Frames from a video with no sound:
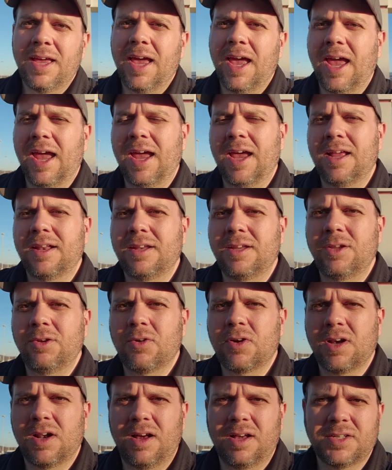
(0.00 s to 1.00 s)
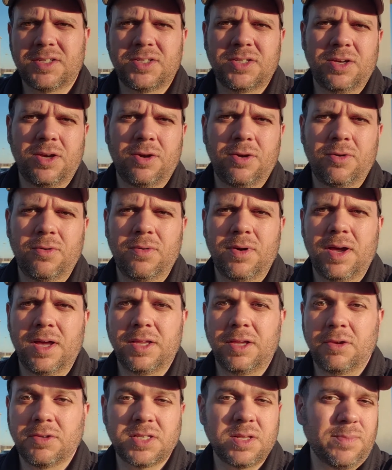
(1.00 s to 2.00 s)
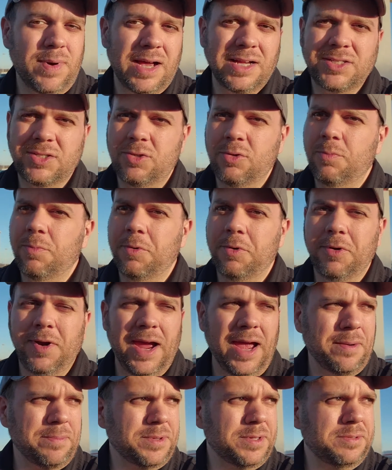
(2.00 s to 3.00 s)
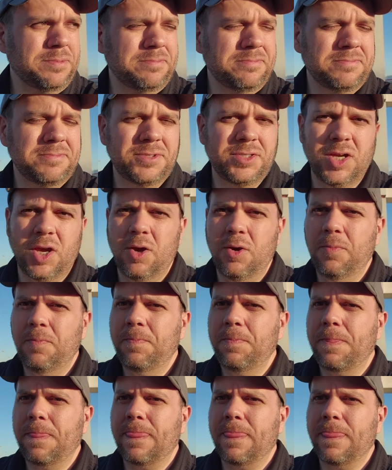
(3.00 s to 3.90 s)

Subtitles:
and you can also use the MySubaru app. So